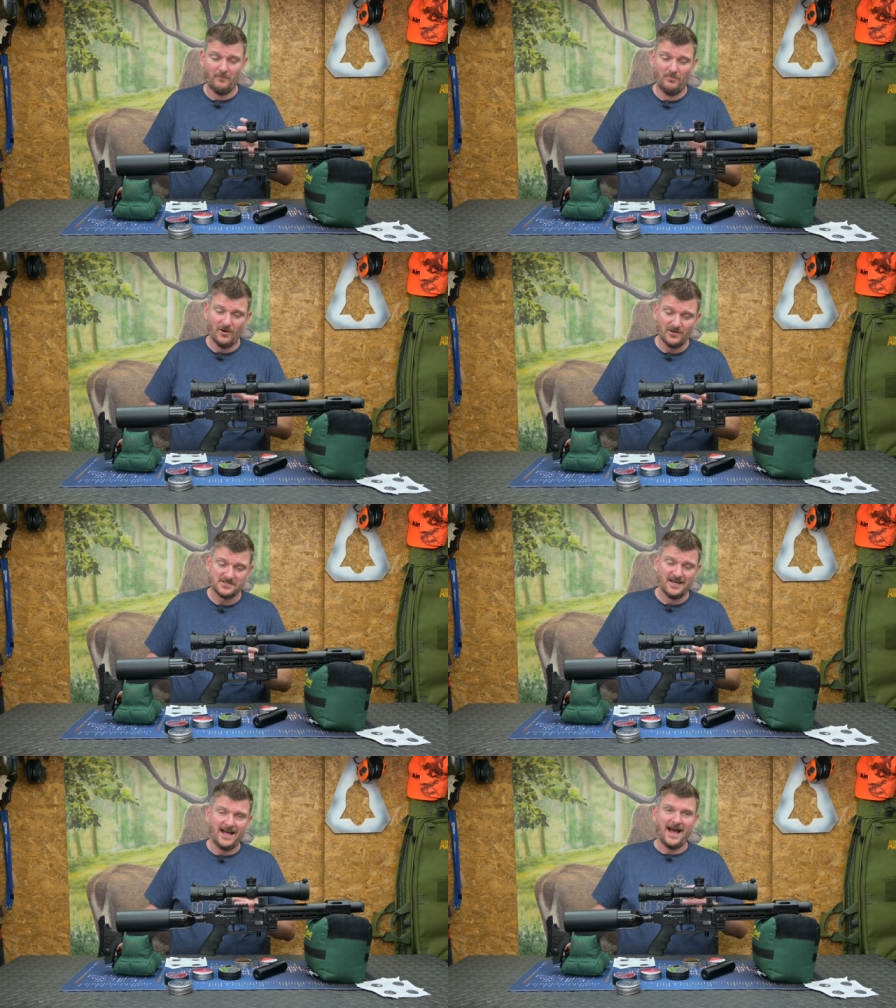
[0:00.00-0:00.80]

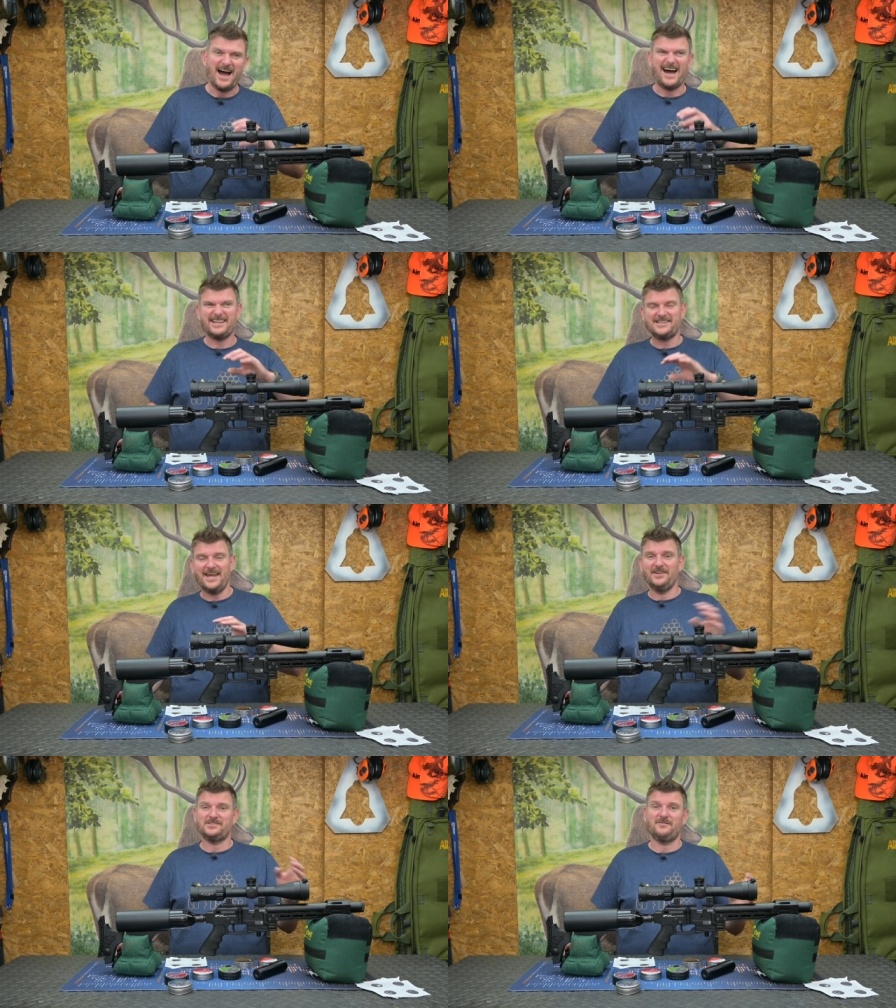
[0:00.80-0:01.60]
but I
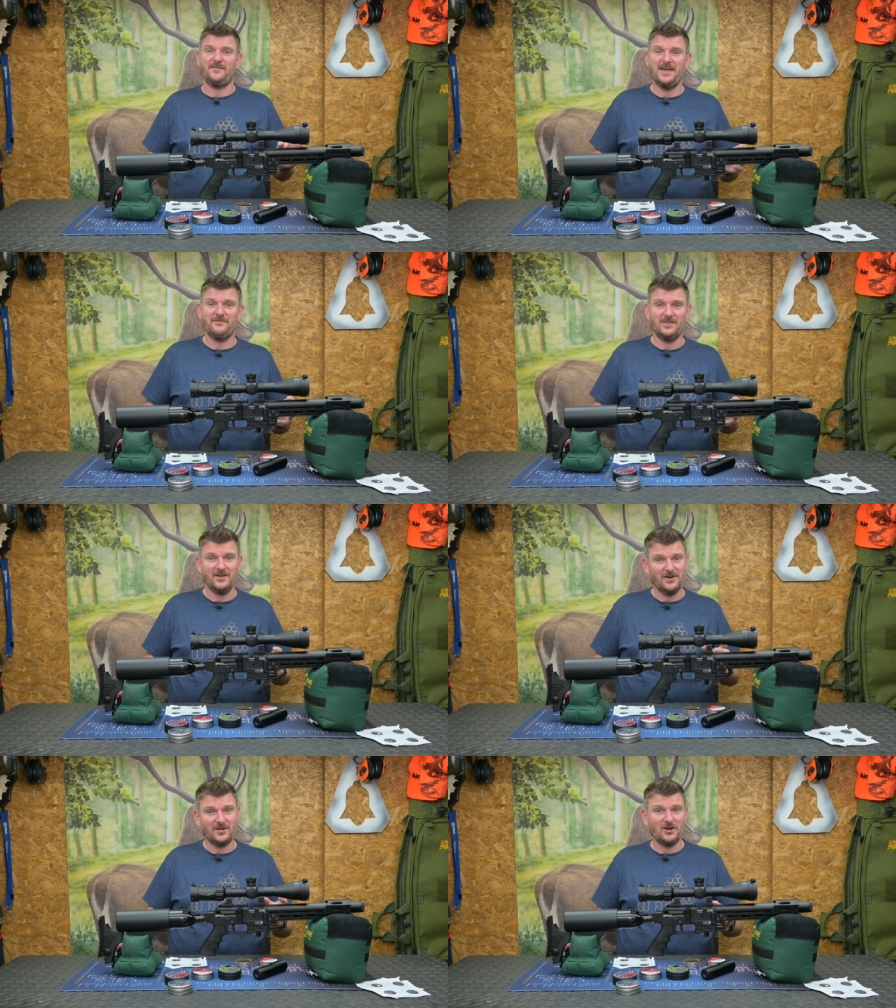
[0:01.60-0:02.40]
tended to favour the
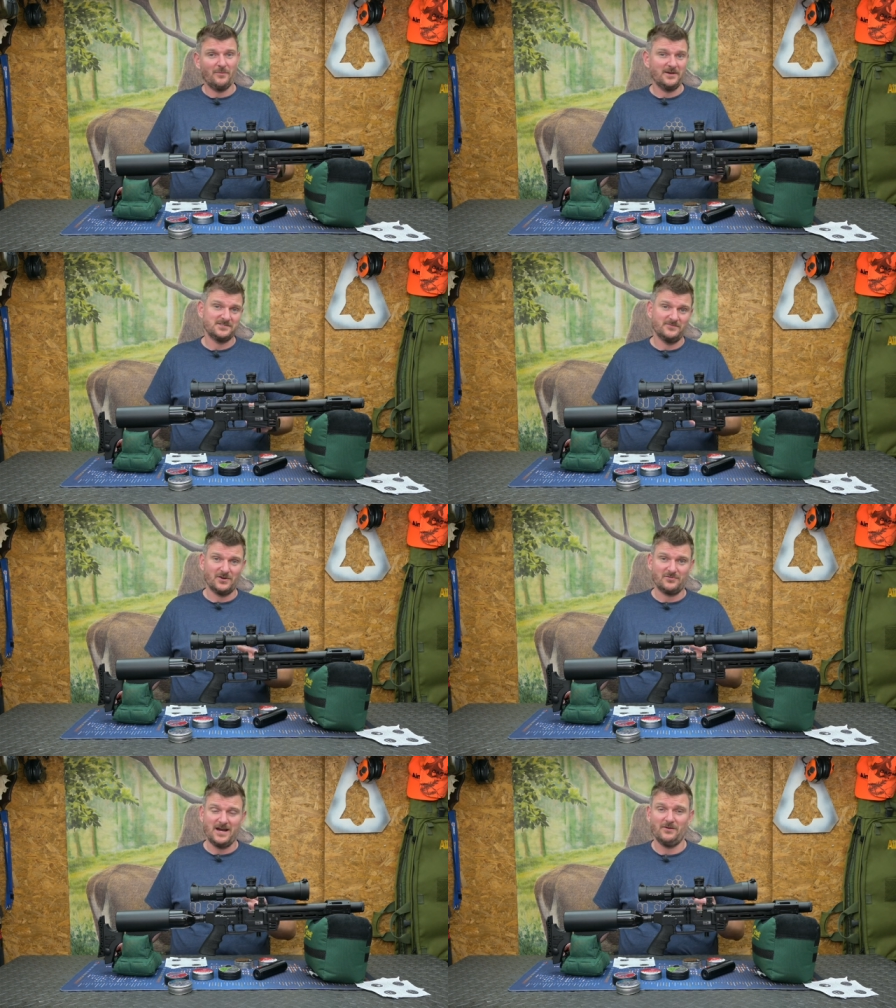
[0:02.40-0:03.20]
ergonomics of the
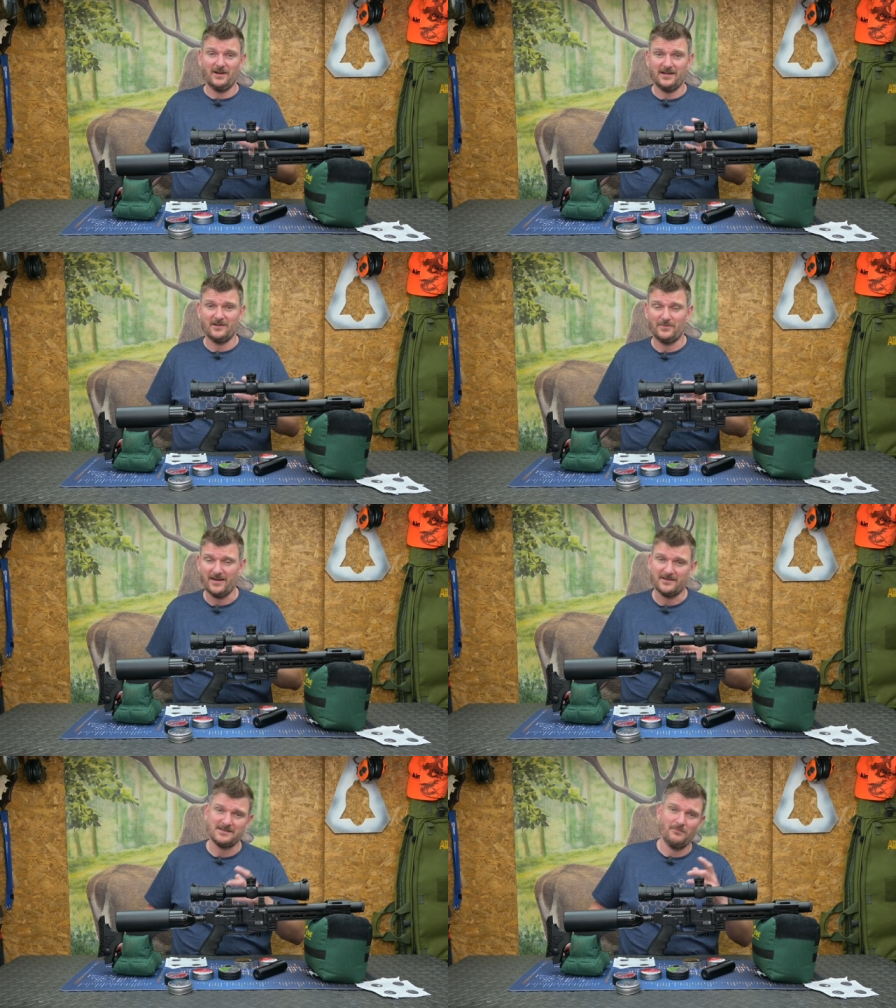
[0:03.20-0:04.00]
crown a little bit
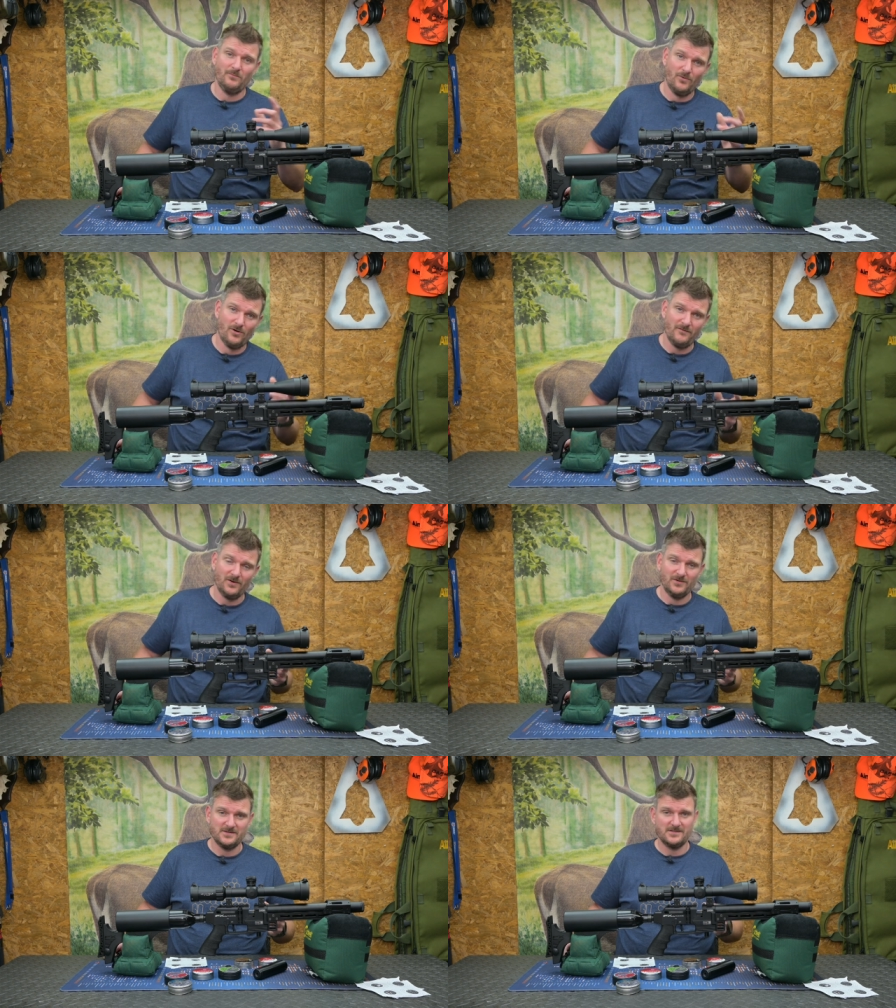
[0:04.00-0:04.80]
because I'm more of the
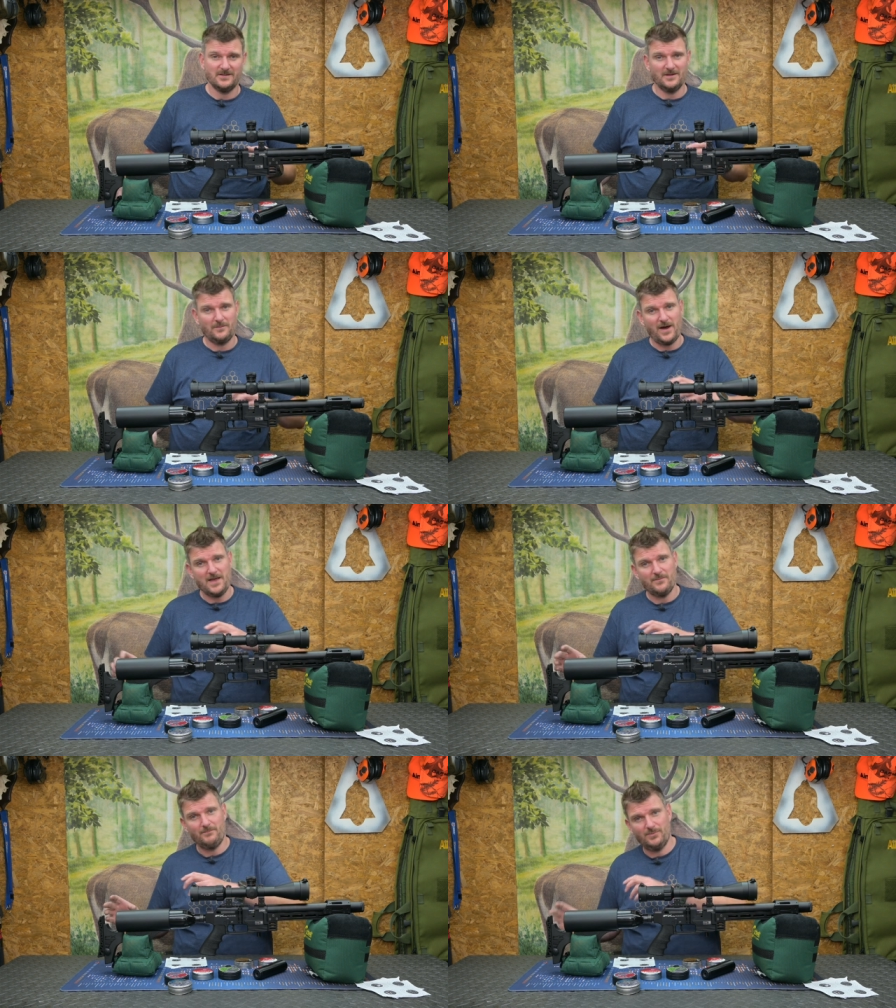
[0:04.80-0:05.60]
hunter than the
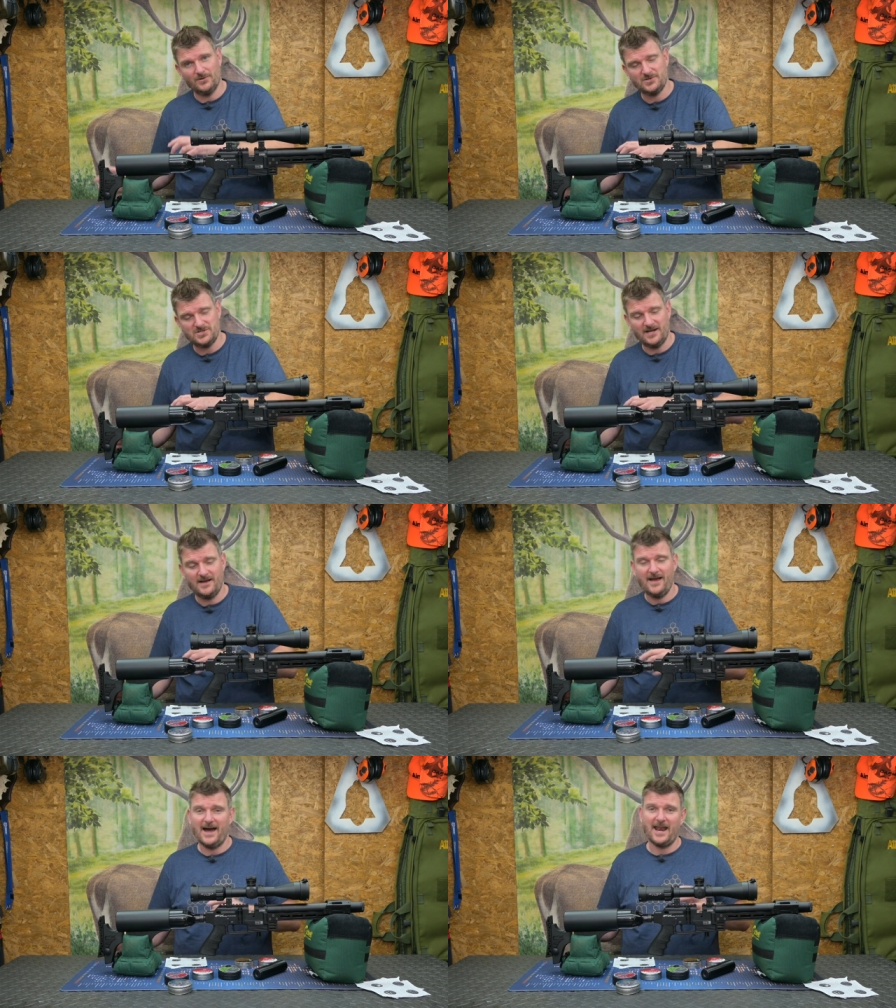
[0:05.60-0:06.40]
paper puncher
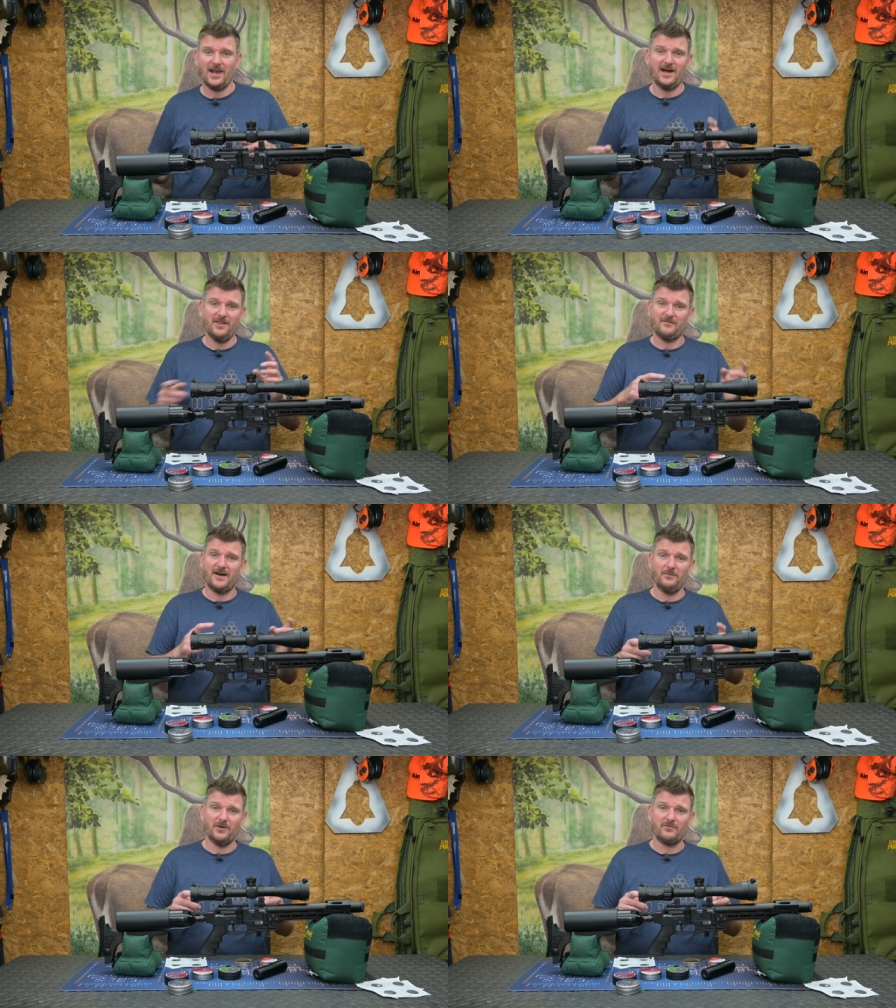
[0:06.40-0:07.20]
and I like the
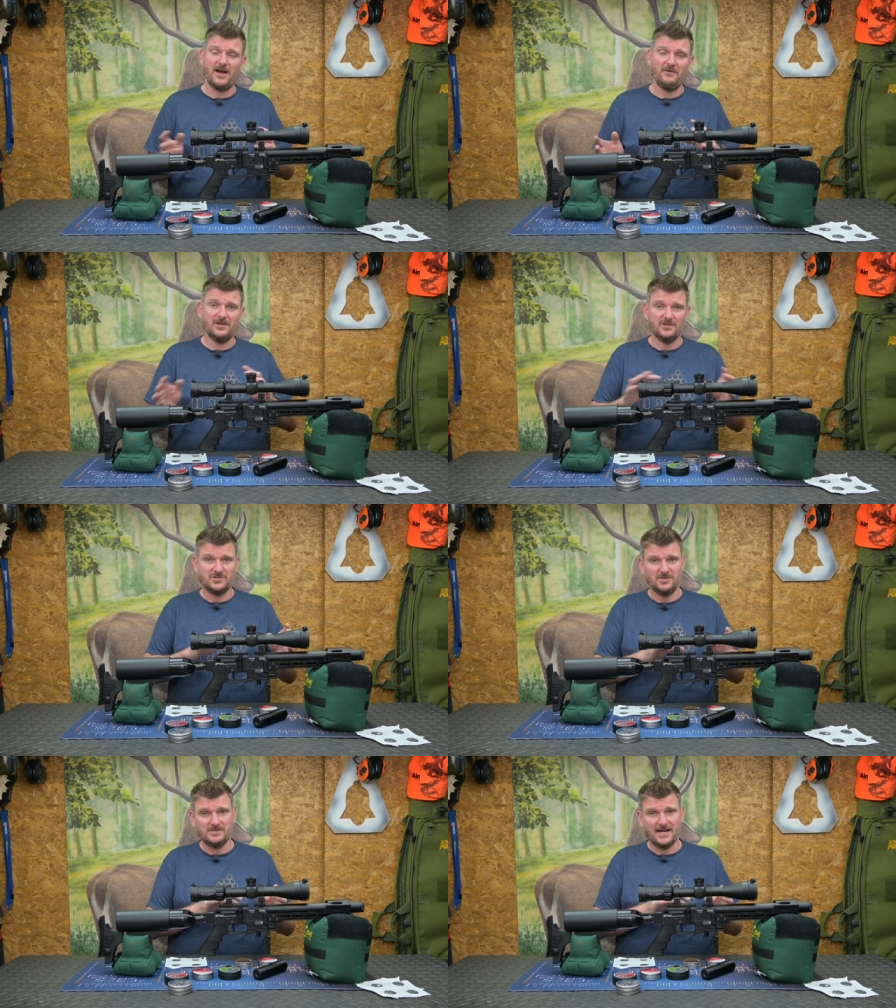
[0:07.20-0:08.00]
fact with the crown you can
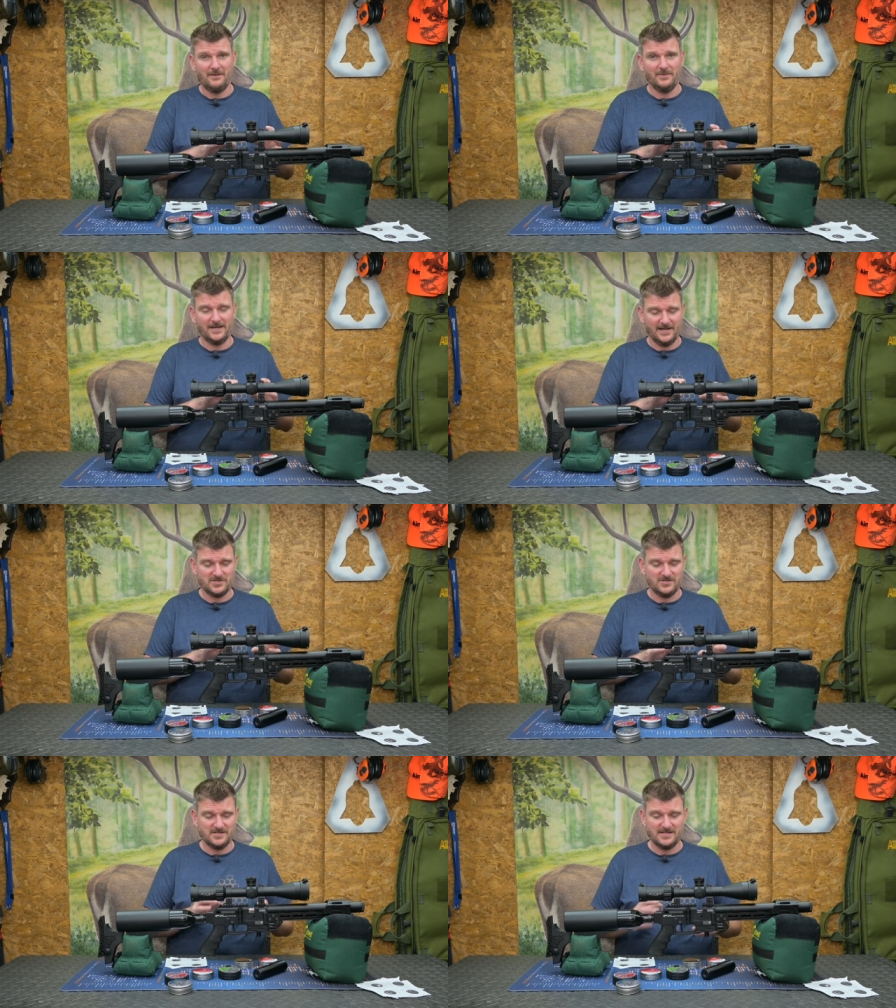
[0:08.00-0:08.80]
shoot it
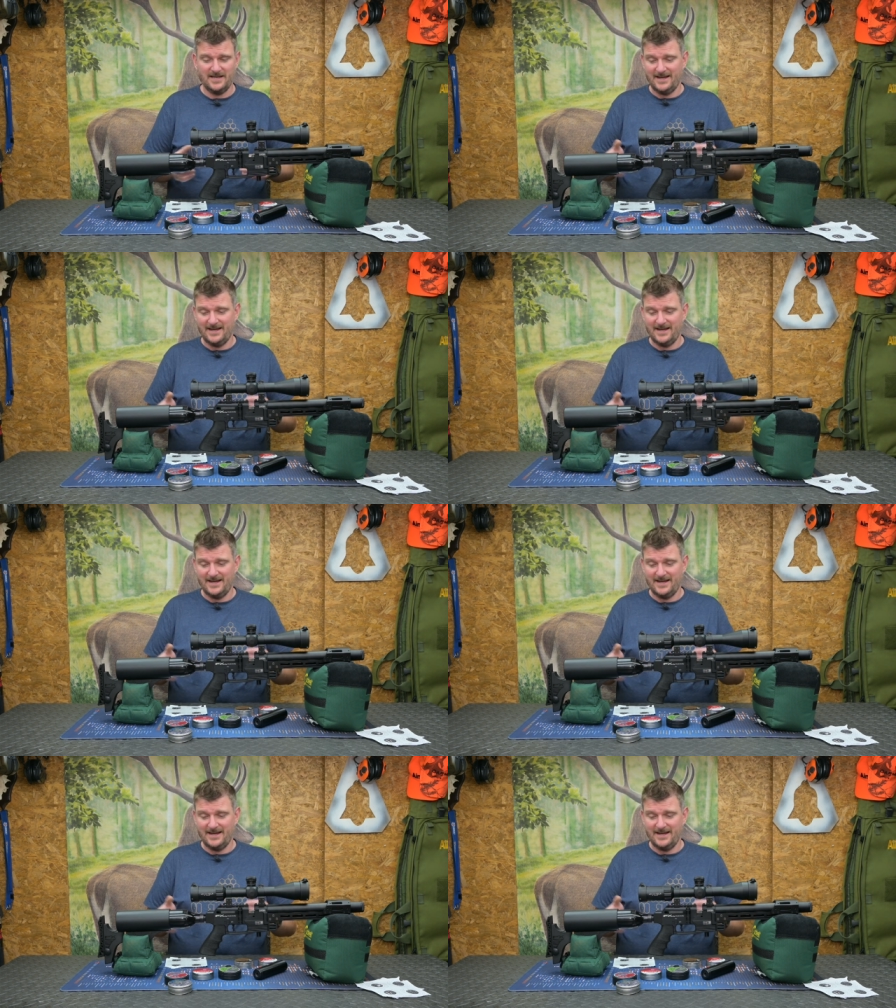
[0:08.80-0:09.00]
ambidextrous.